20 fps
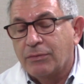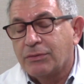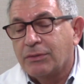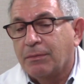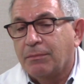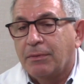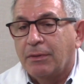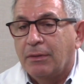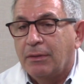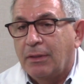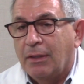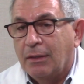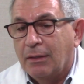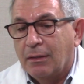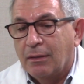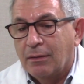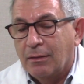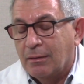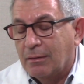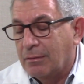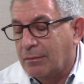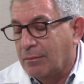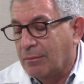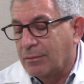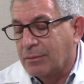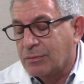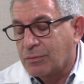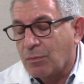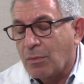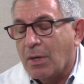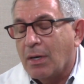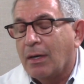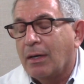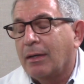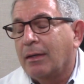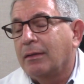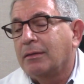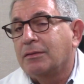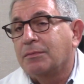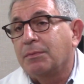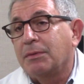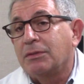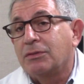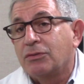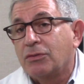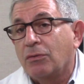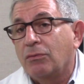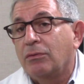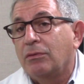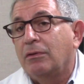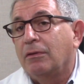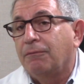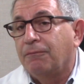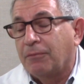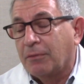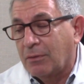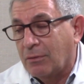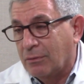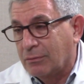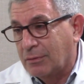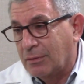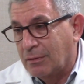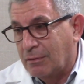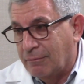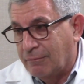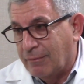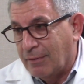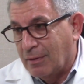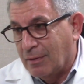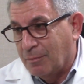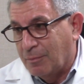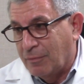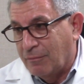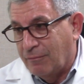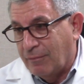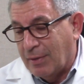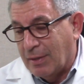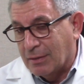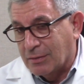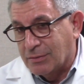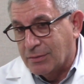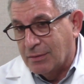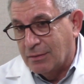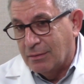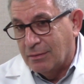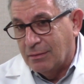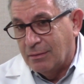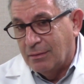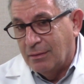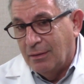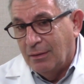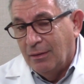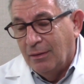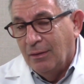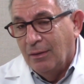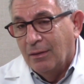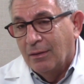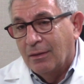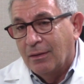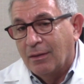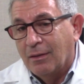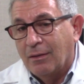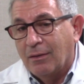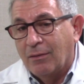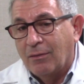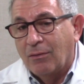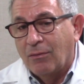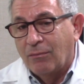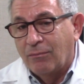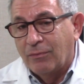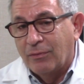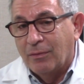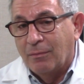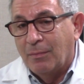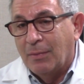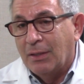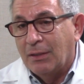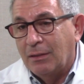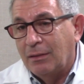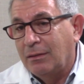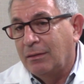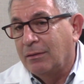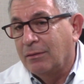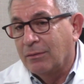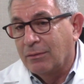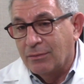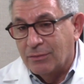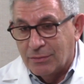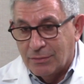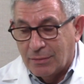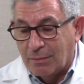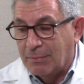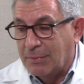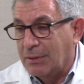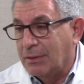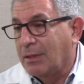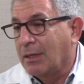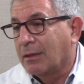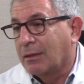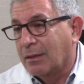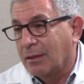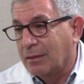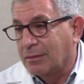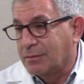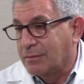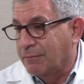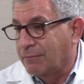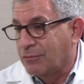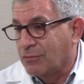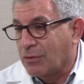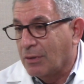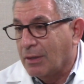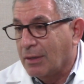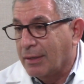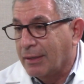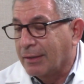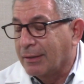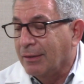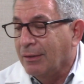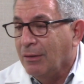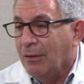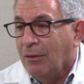some of the data that was why it's been so difficult to develop a vaccine uh, over the many years, I mean, decades of trying.